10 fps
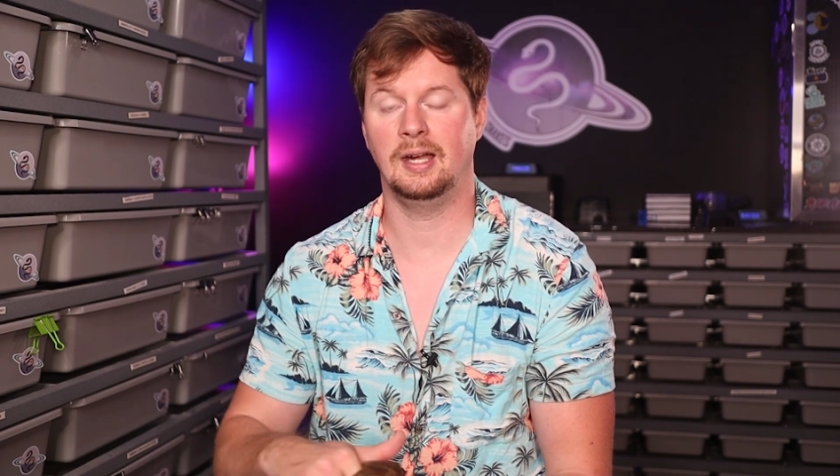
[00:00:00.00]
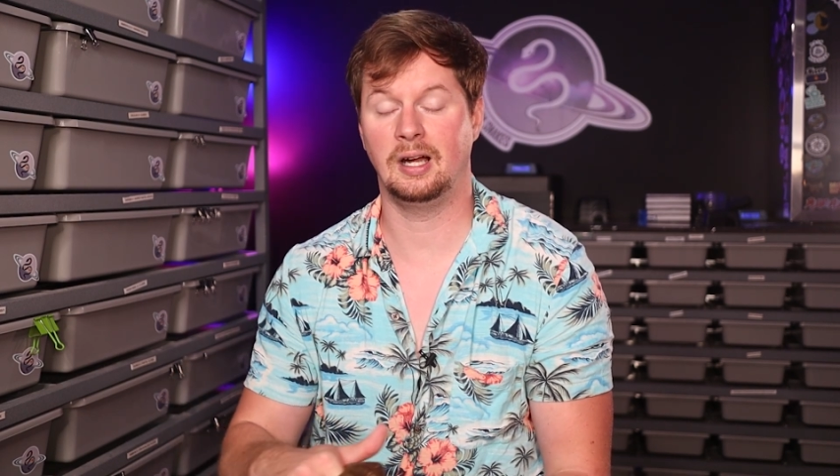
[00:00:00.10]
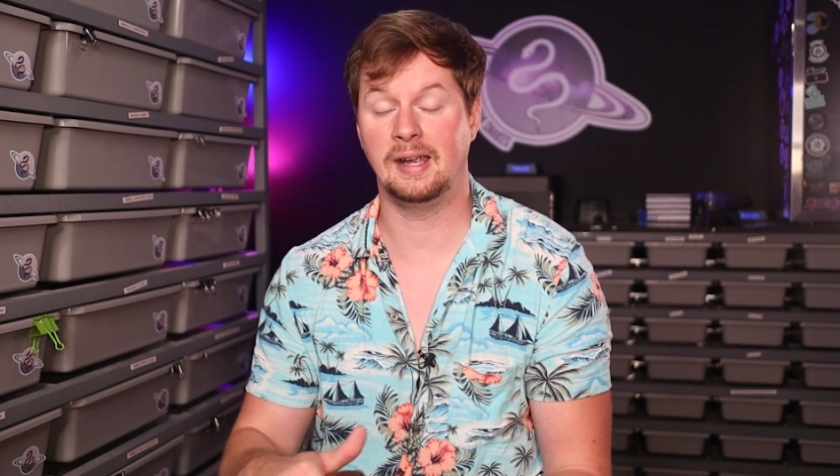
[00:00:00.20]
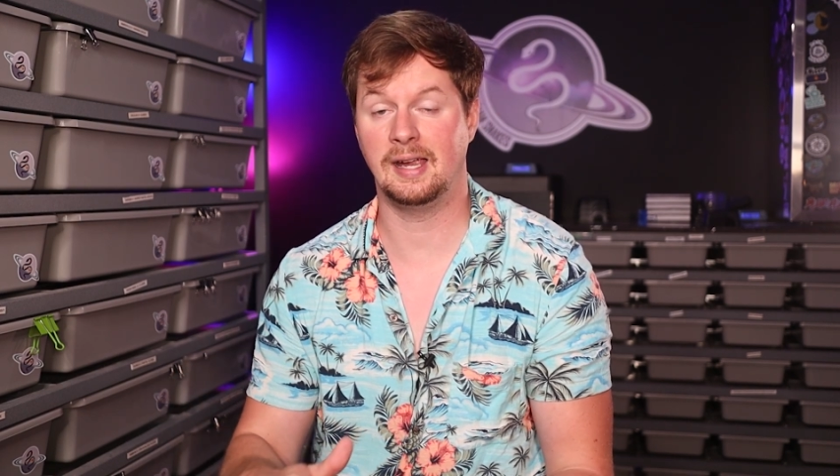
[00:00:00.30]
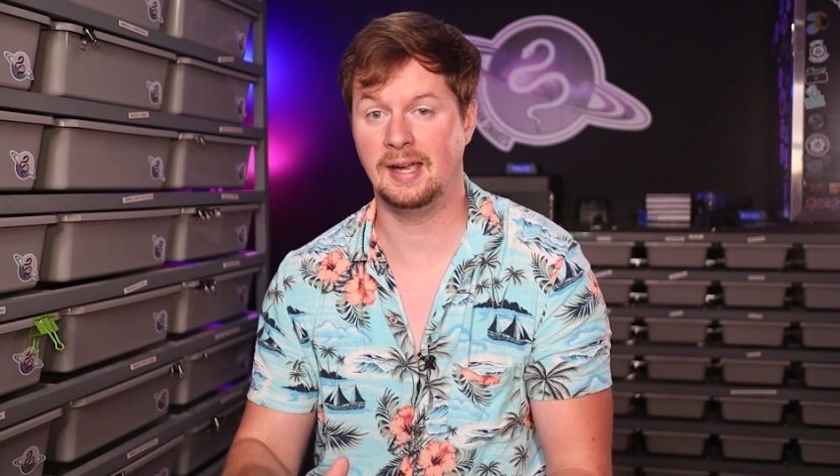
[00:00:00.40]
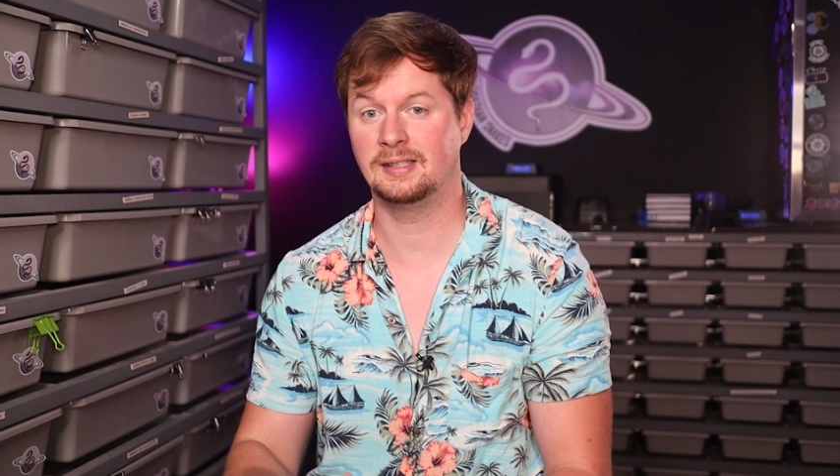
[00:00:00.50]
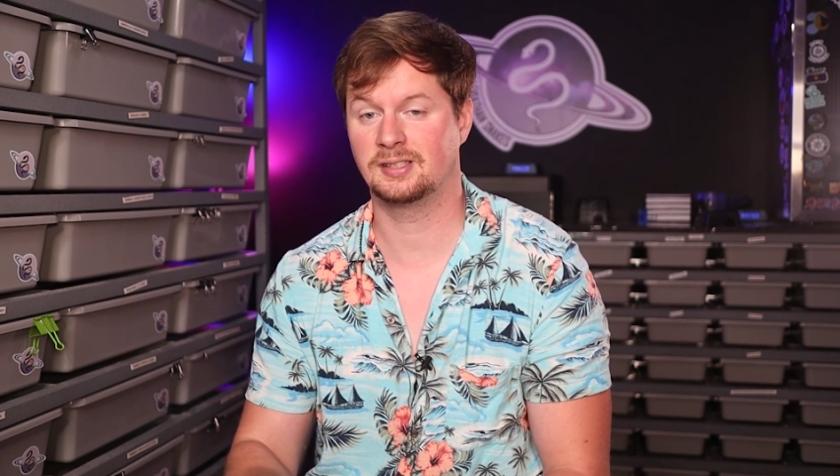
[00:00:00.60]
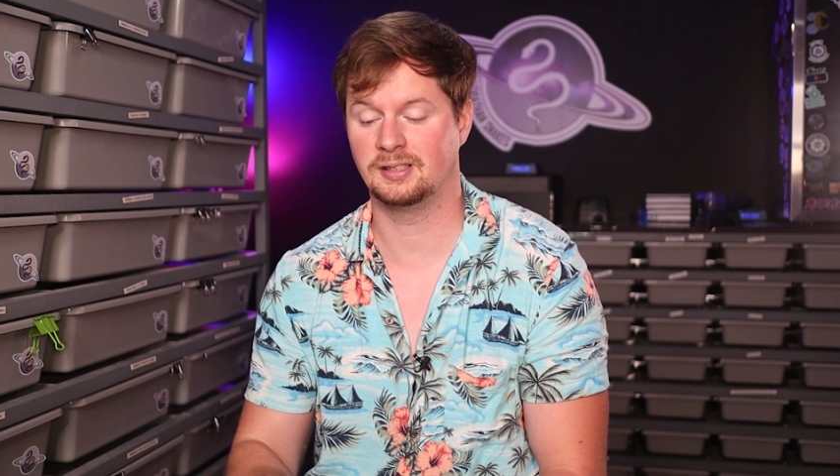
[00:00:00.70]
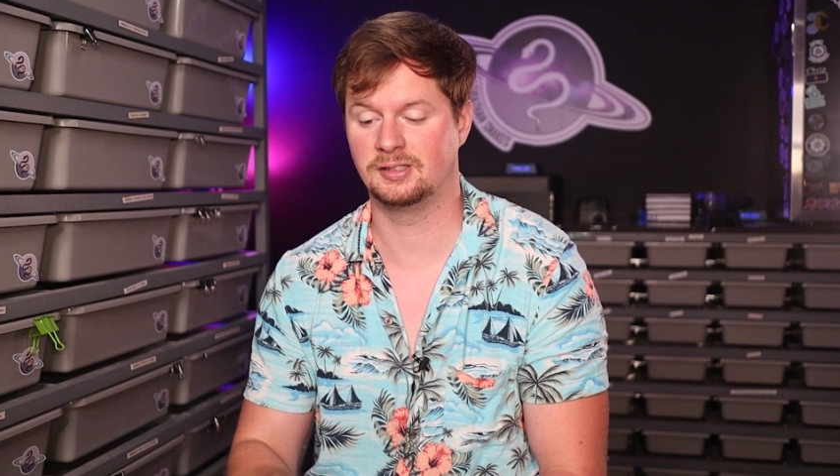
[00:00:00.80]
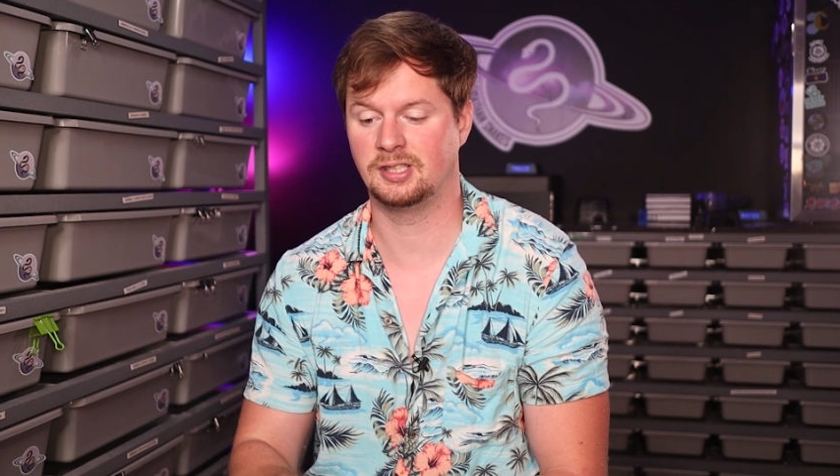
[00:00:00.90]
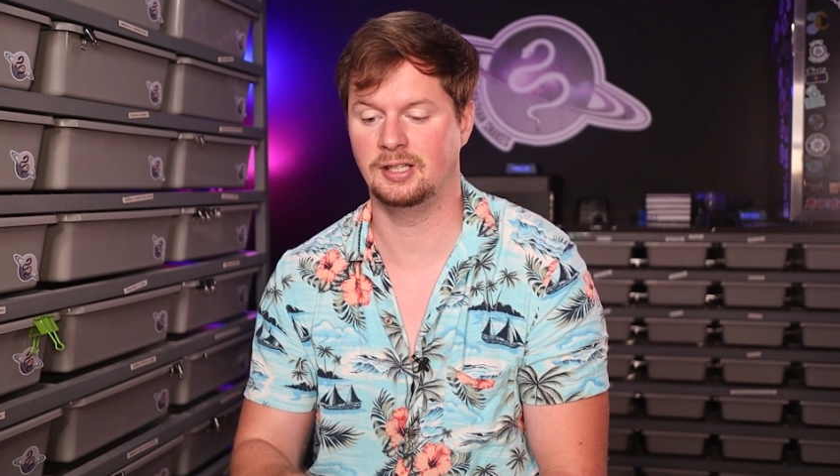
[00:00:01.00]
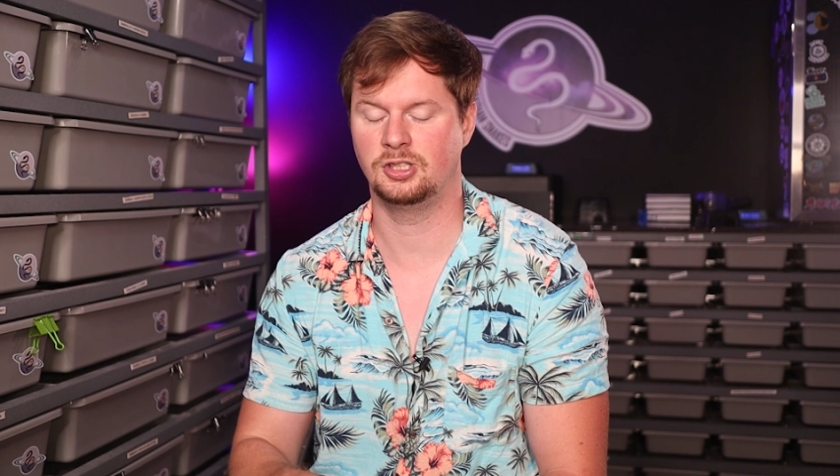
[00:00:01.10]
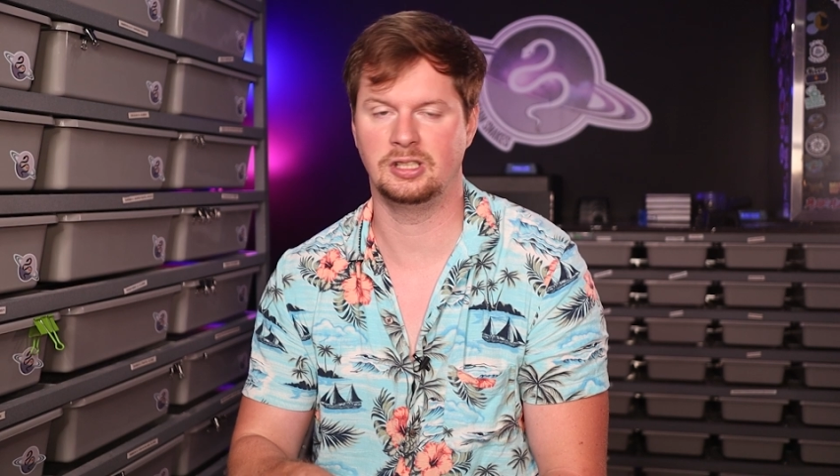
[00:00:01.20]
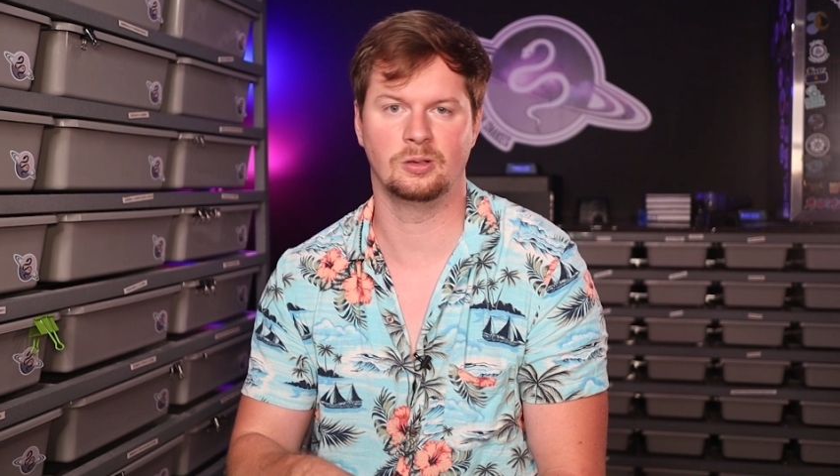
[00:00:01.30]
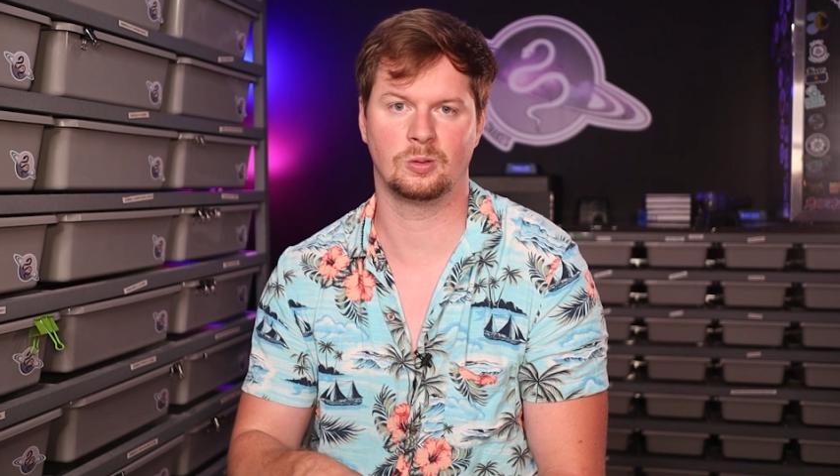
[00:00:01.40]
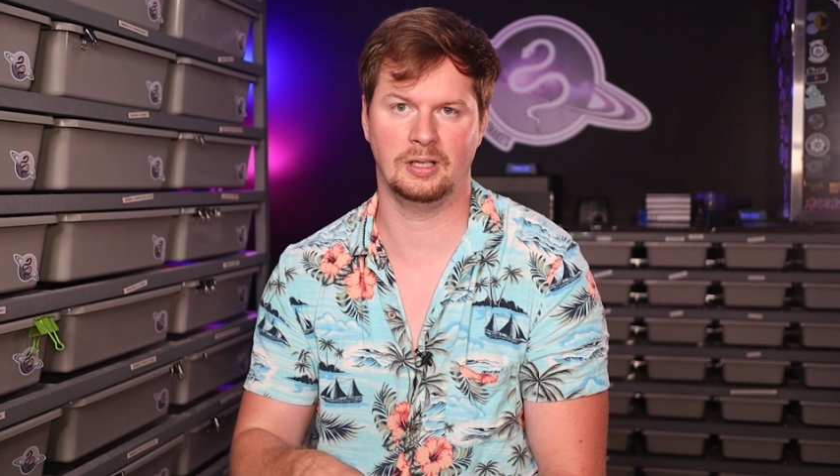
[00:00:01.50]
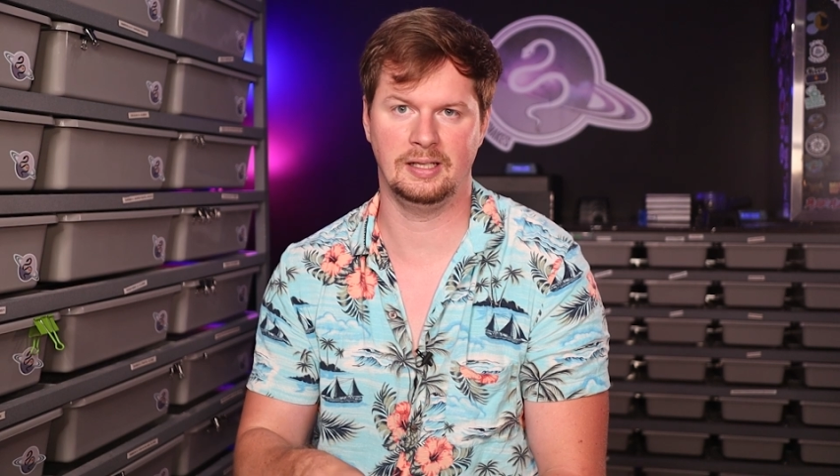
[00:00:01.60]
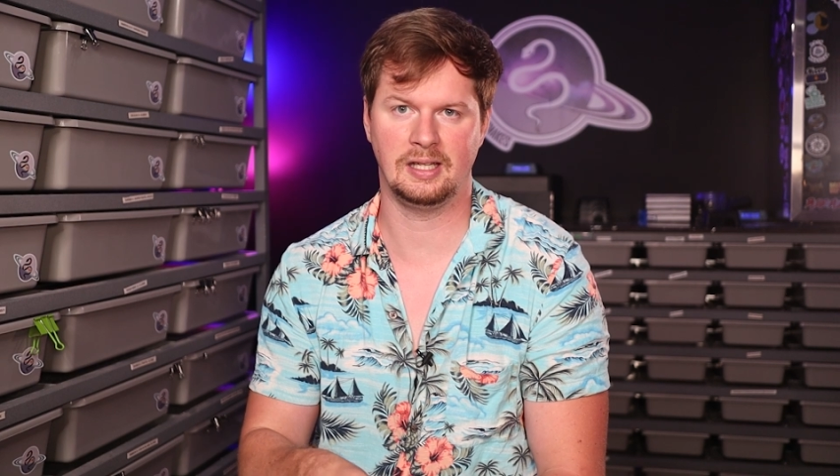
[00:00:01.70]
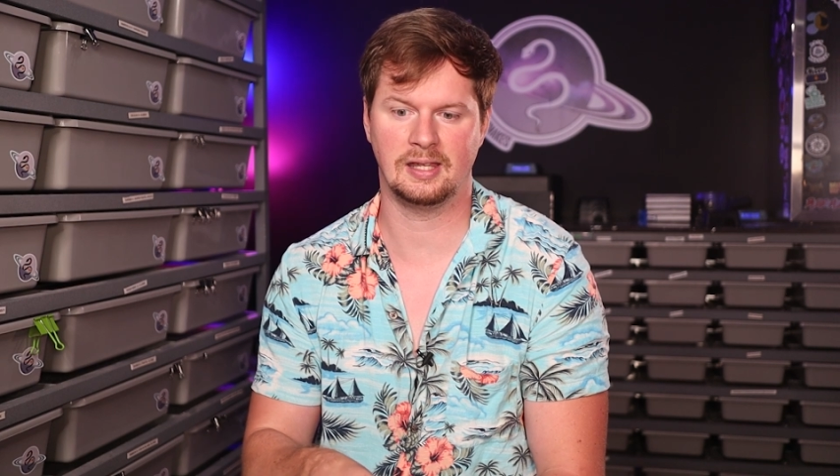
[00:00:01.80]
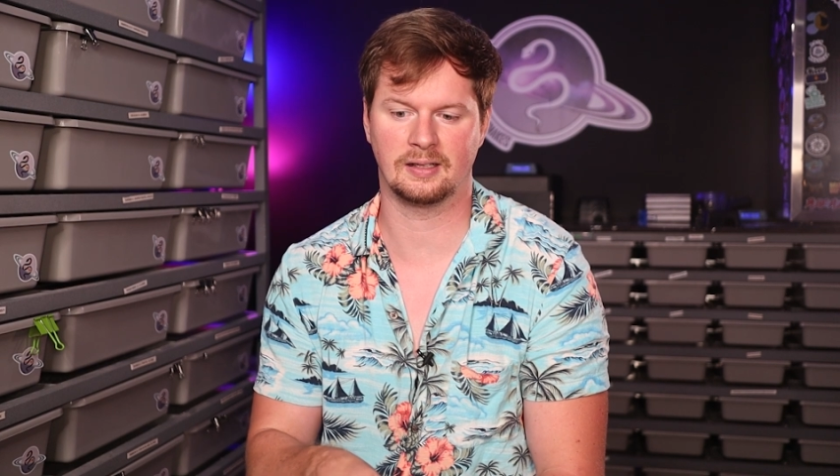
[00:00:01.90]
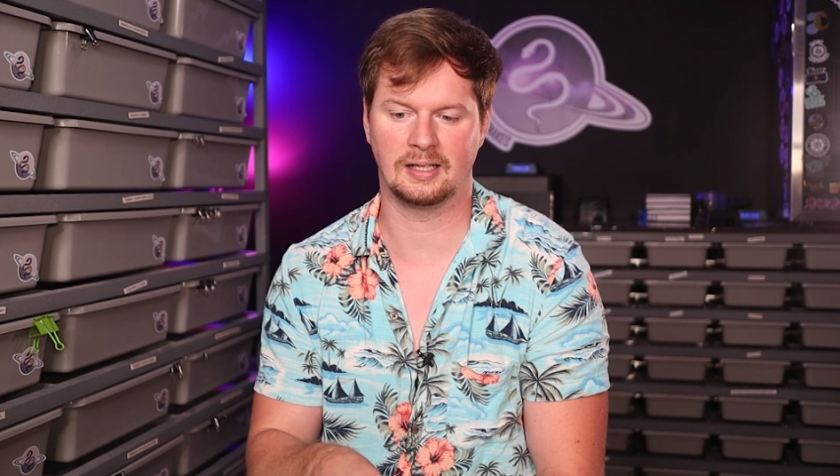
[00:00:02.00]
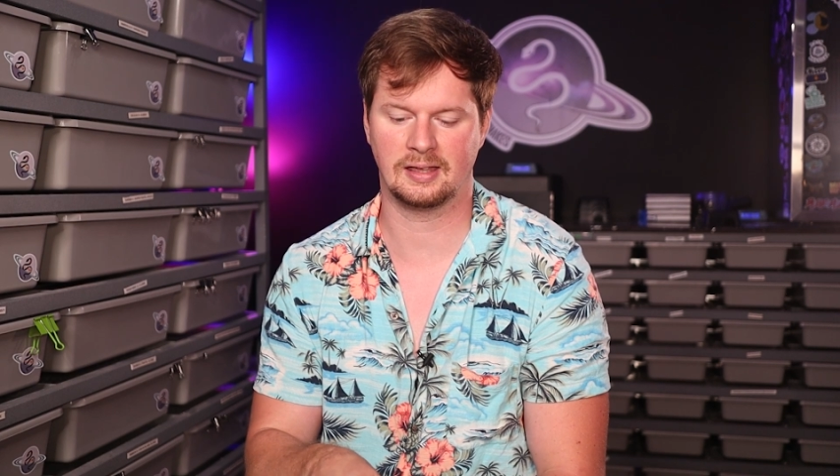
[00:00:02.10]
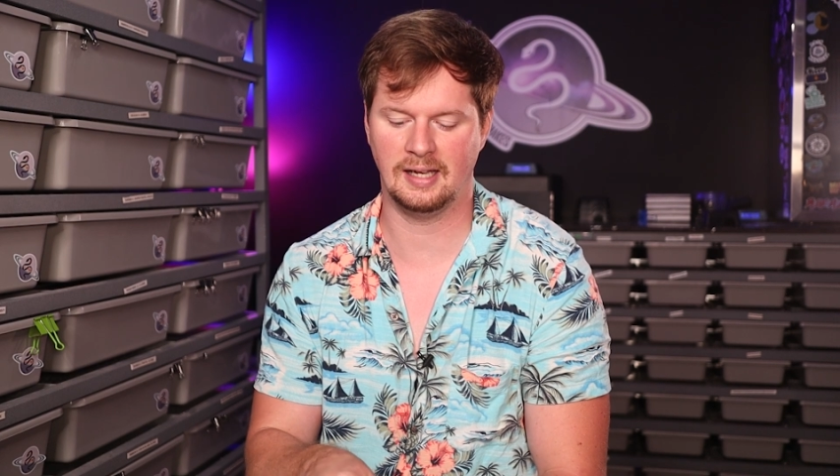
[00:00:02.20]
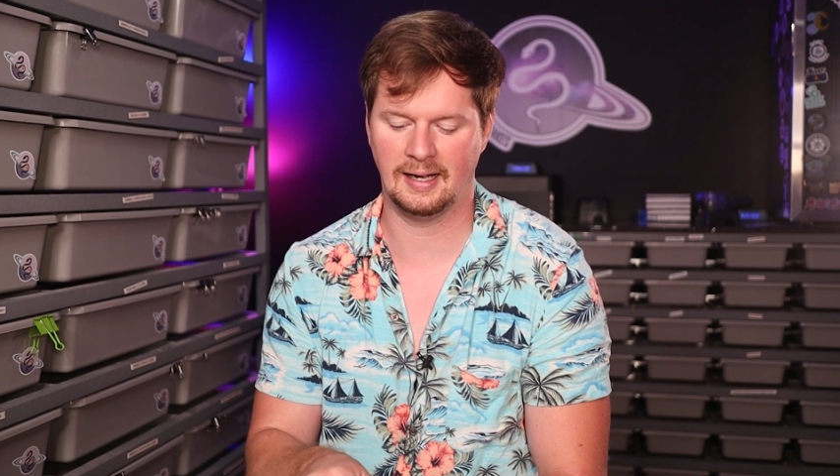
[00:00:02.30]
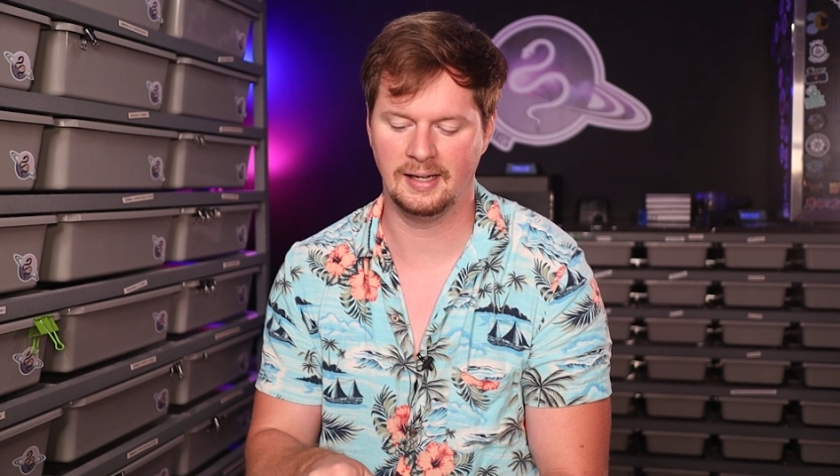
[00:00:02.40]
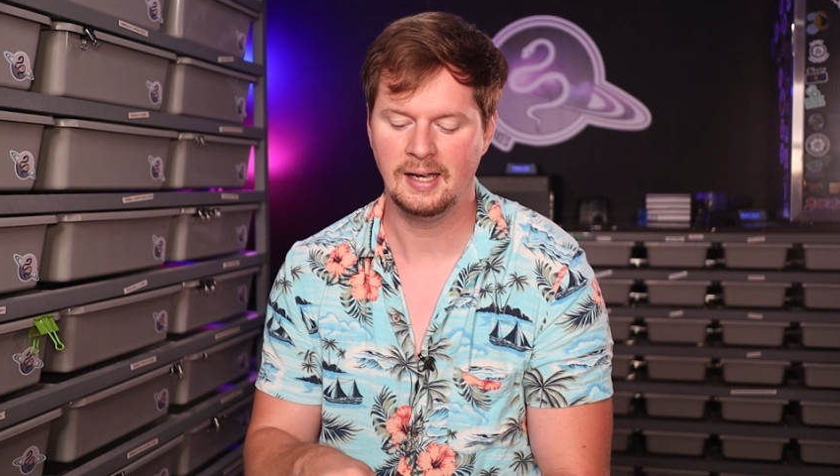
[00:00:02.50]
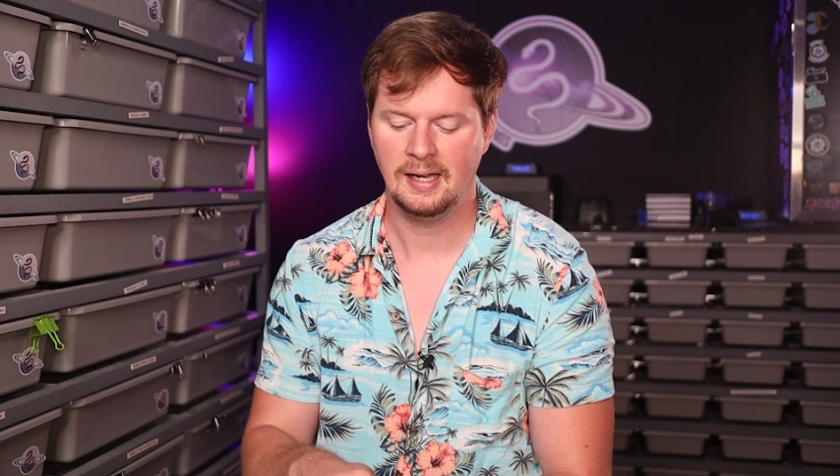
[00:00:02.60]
a het sunset gene or anything like that.